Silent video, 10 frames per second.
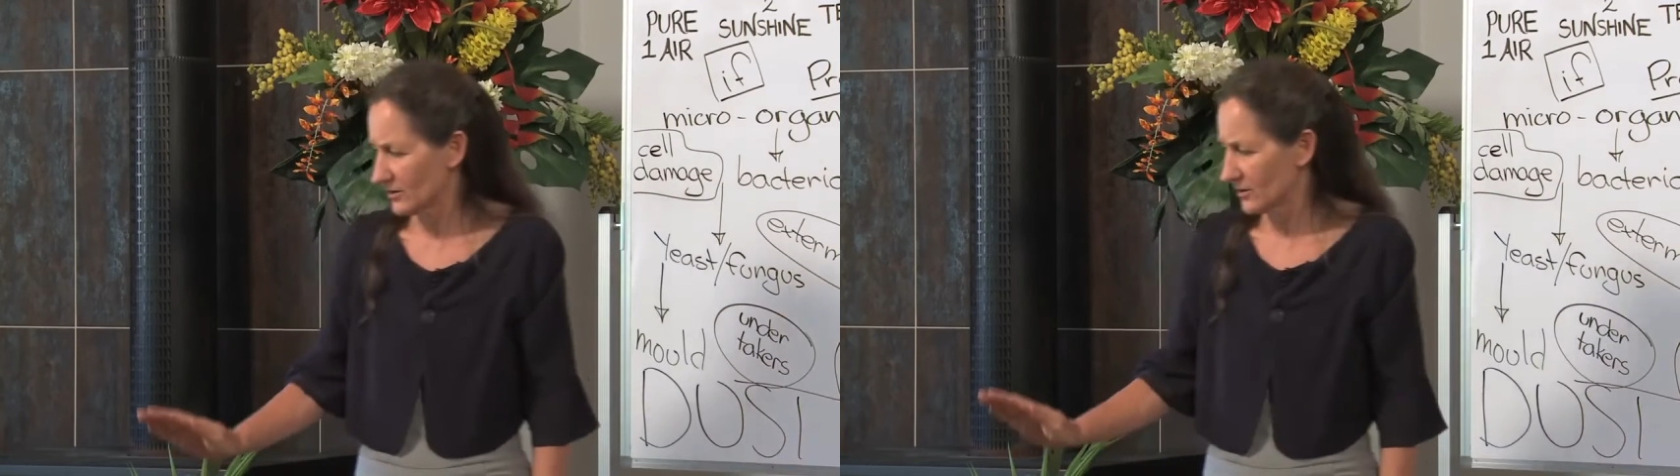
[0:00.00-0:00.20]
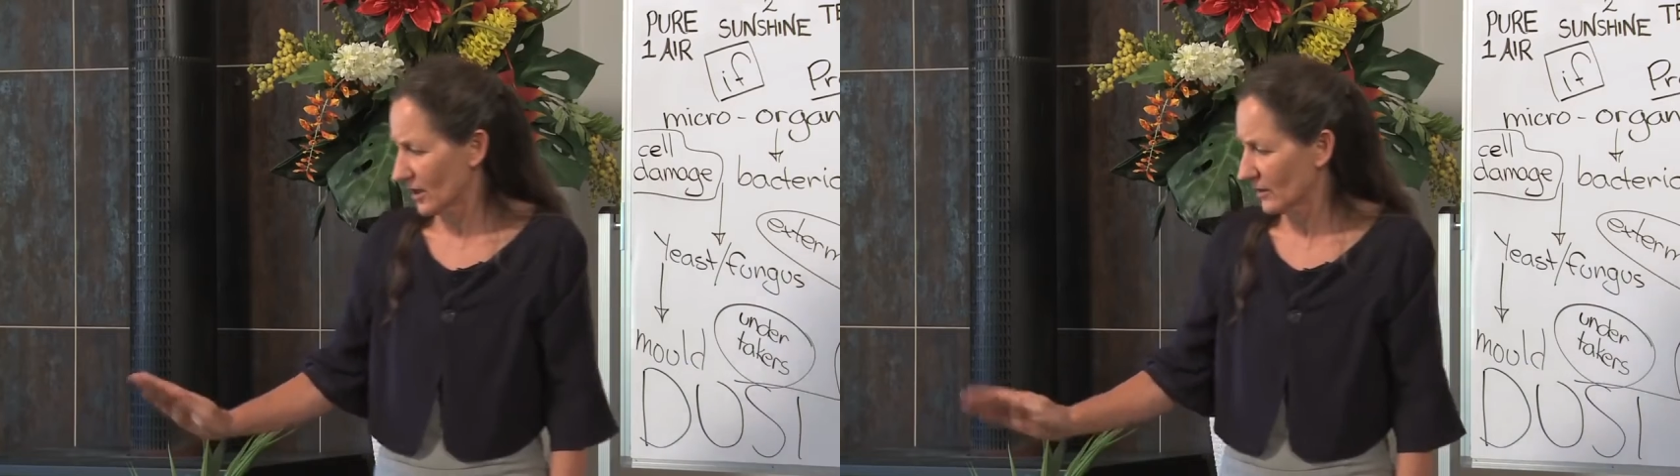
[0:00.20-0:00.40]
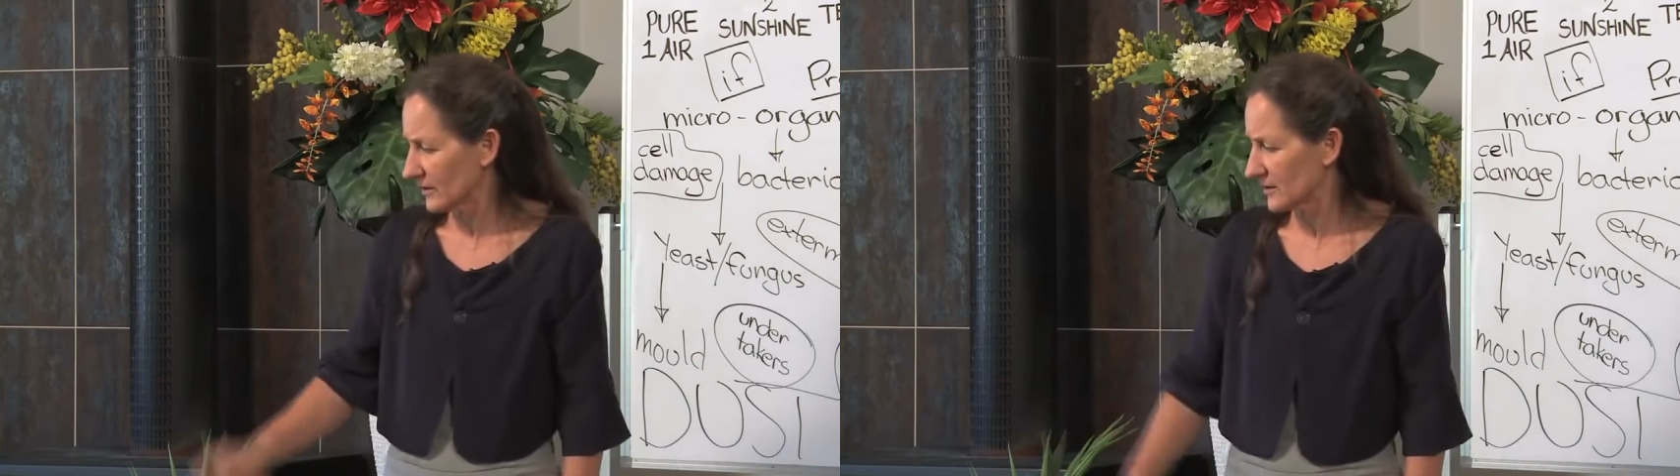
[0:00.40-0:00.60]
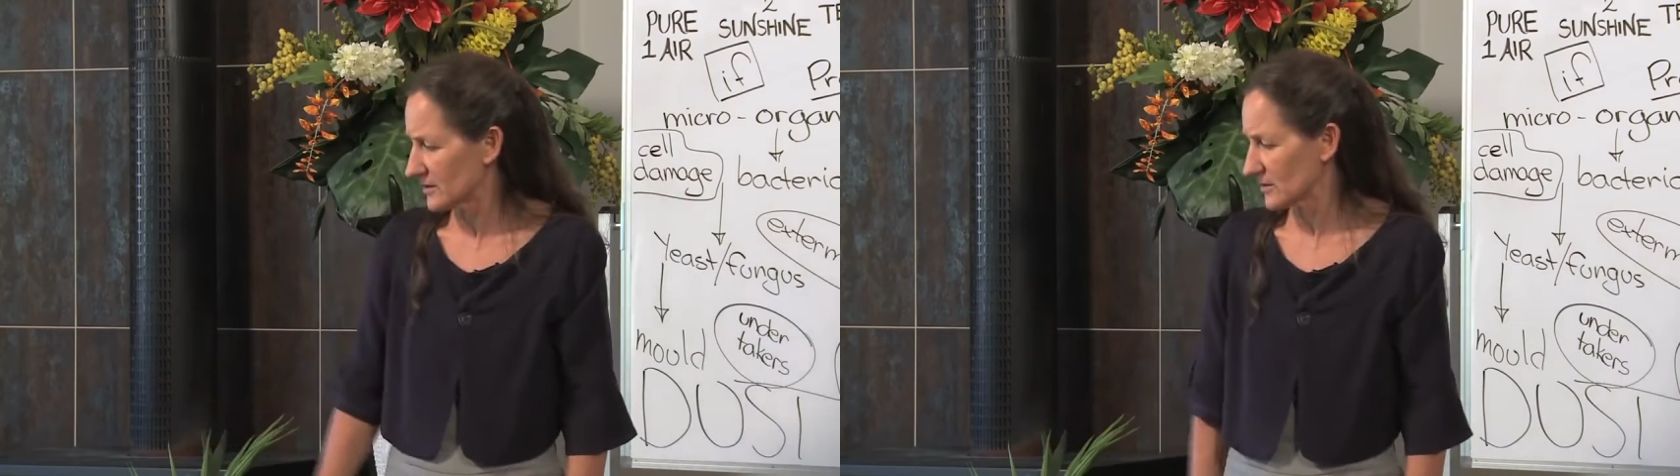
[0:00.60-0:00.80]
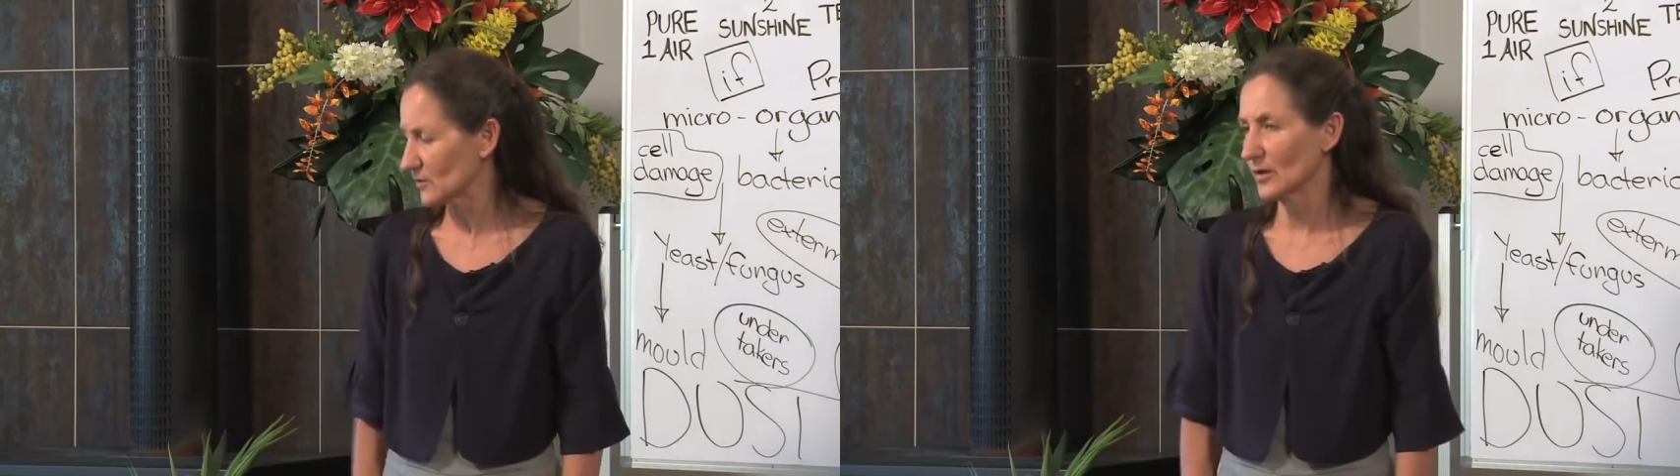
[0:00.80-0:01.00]
No,
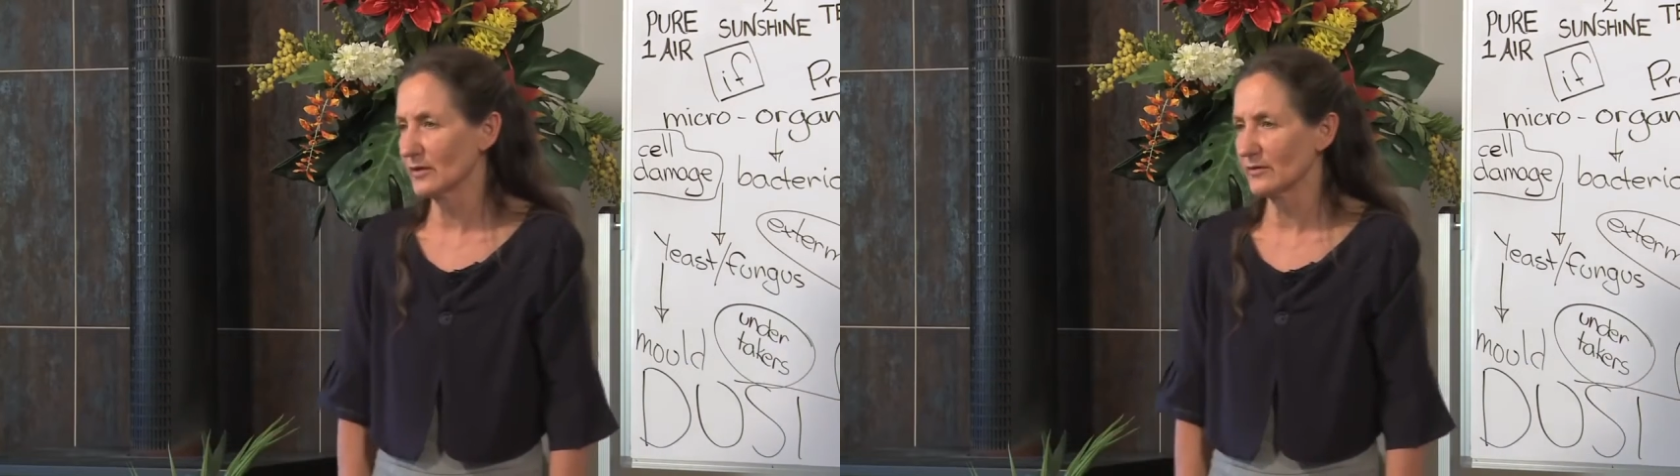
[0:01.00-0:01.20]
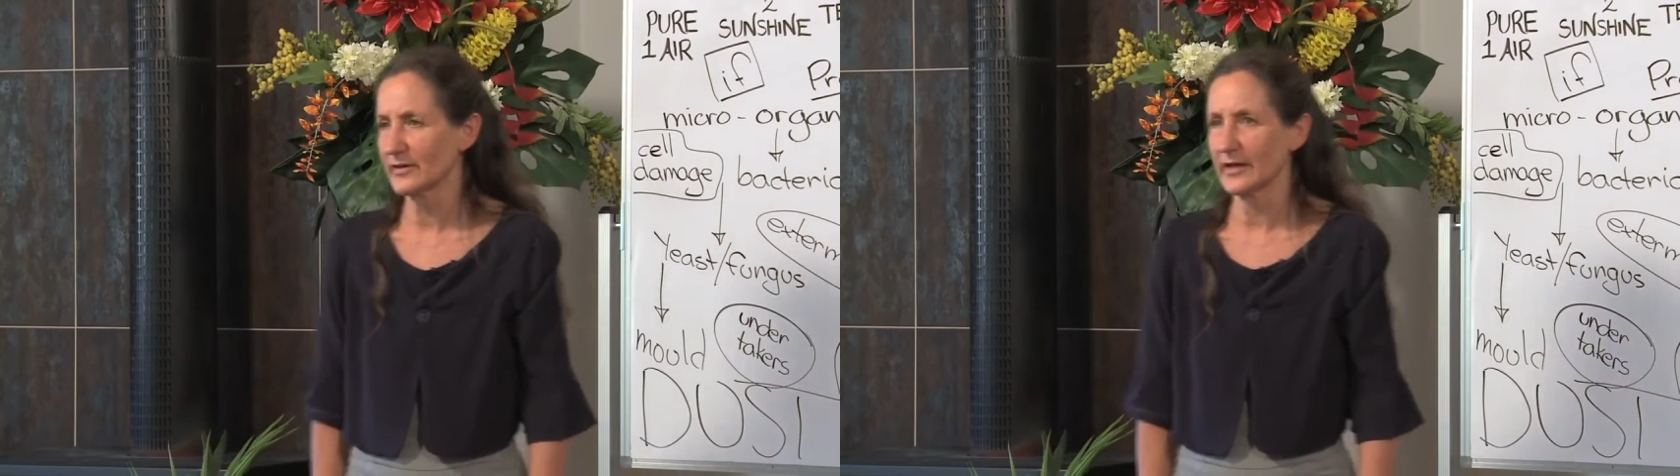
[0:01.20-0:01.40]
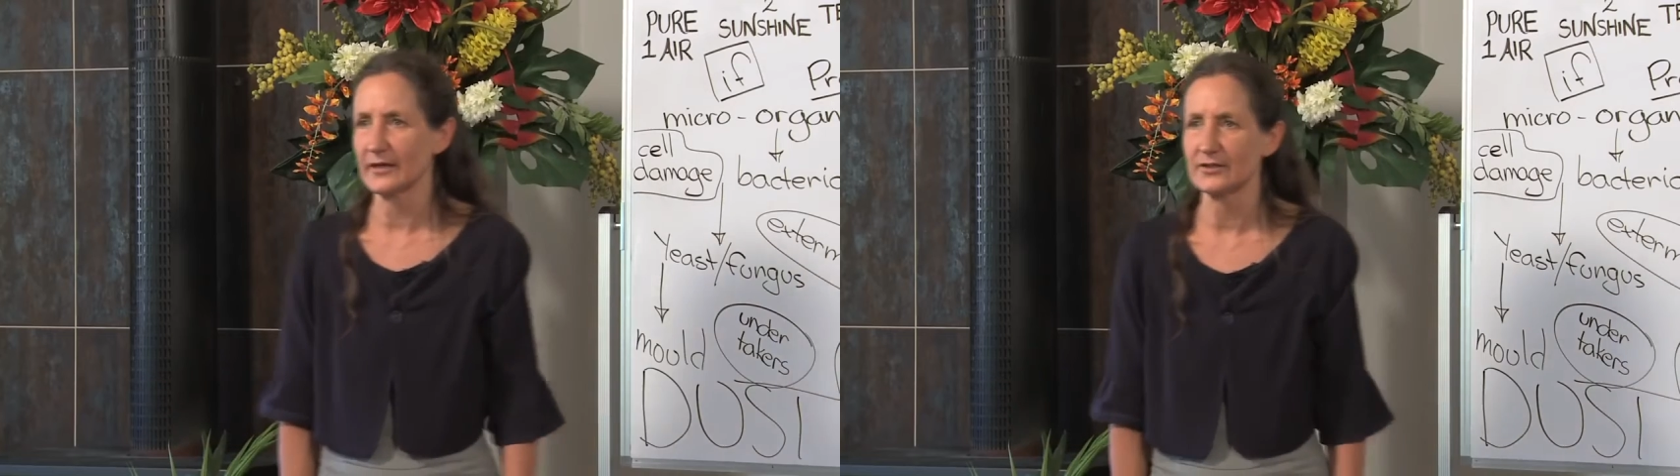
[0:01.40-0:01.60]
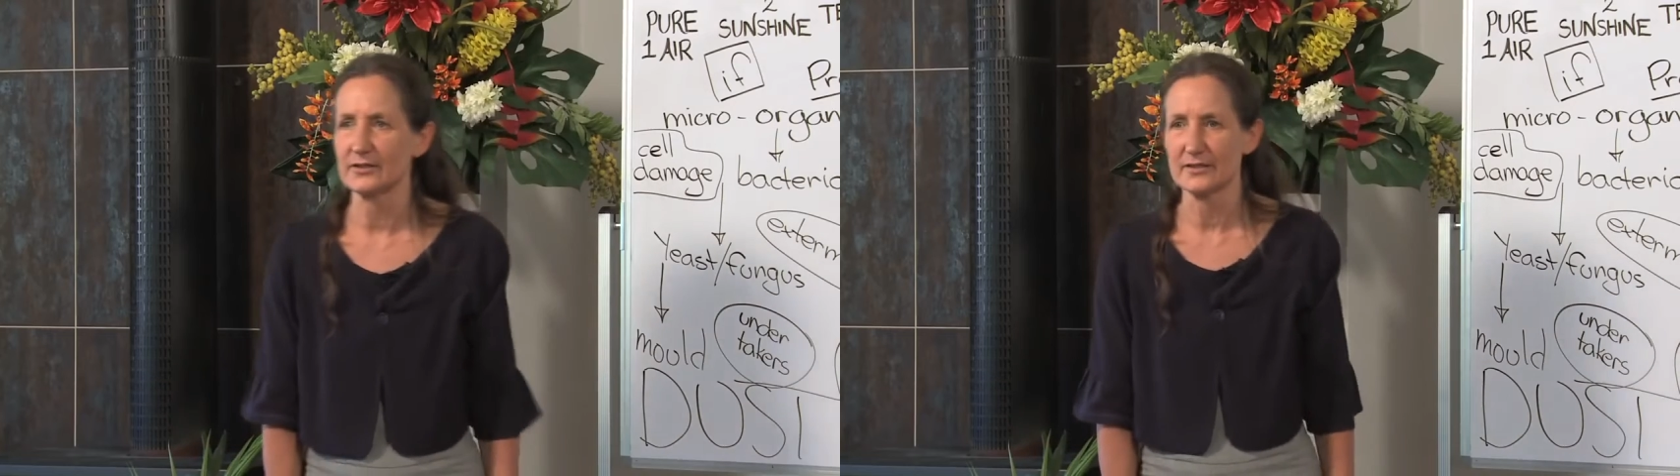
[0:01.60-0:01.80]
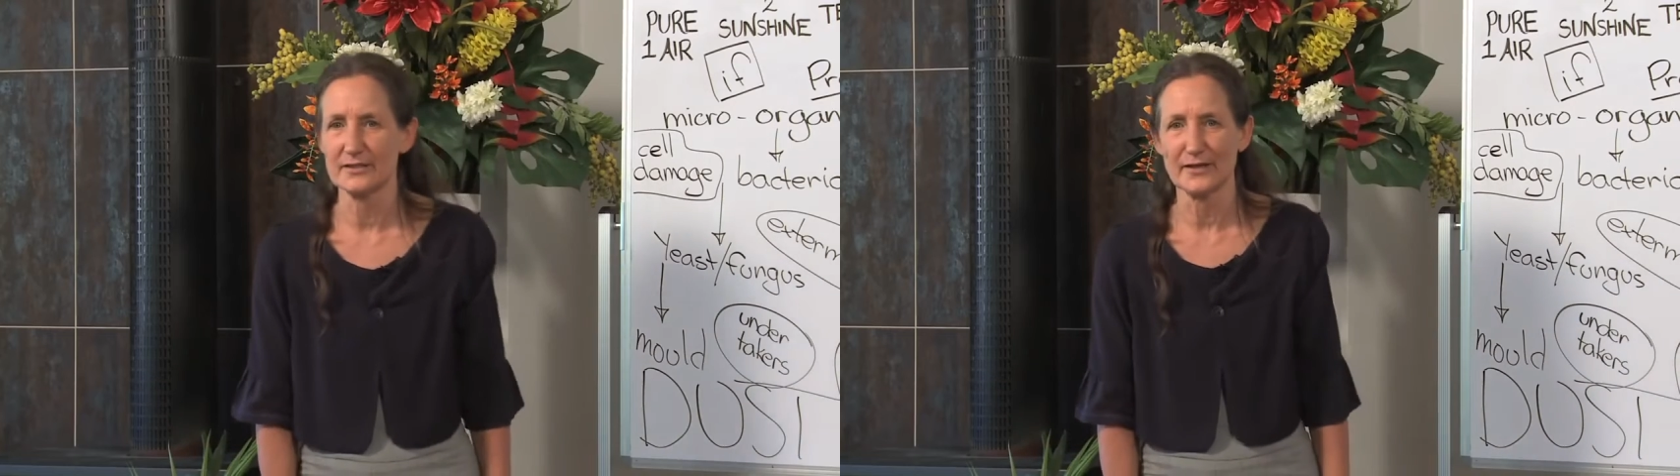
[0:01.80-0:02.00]
his
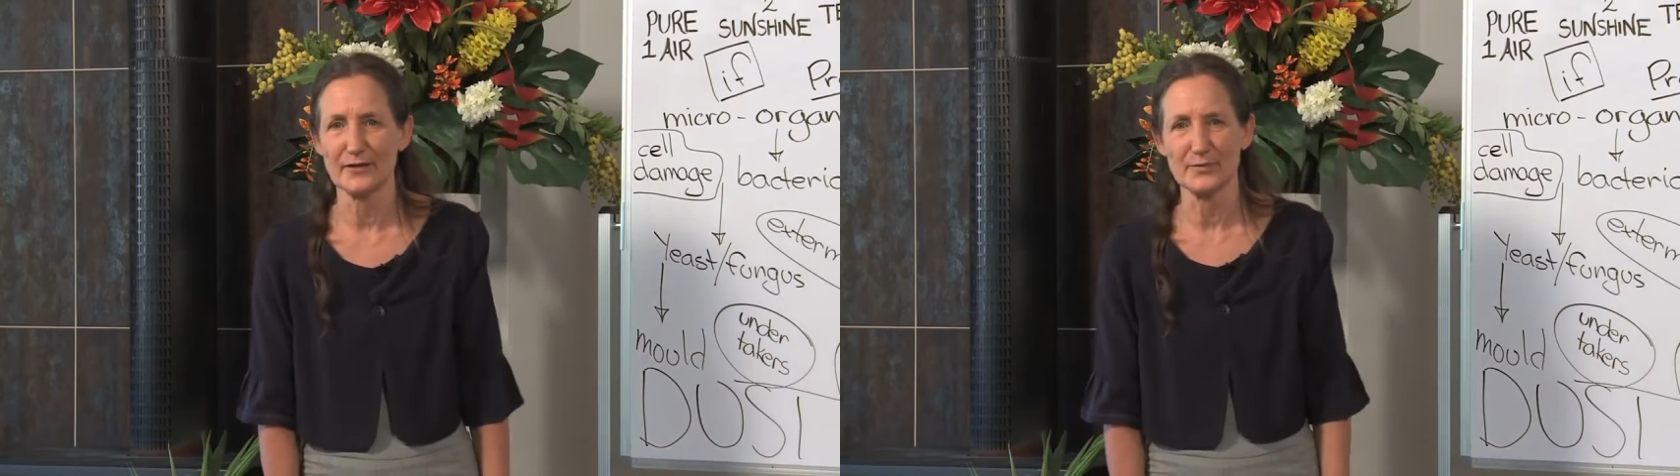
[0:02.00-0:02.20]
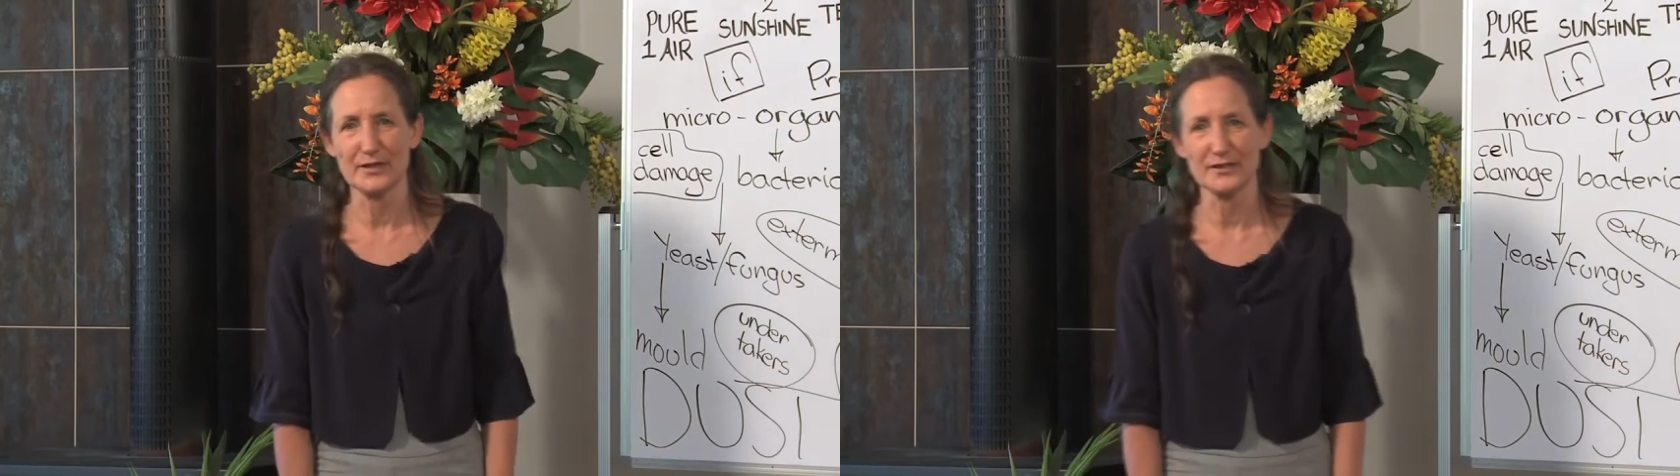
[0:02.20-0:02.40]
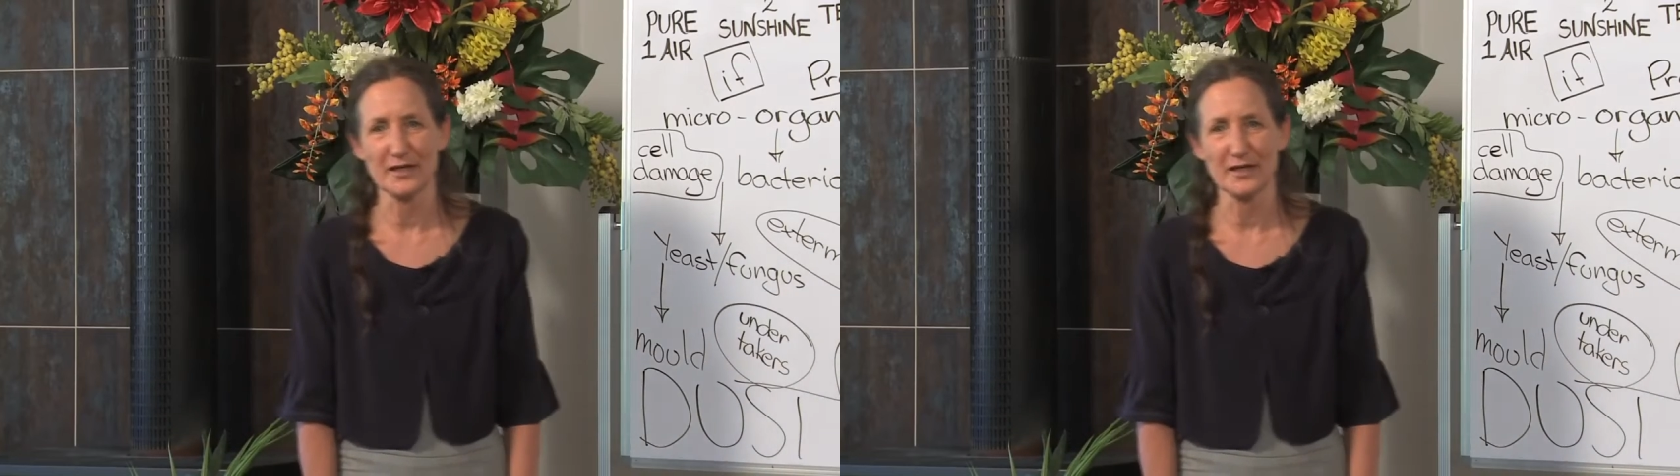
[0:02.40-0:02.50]
qualifications have been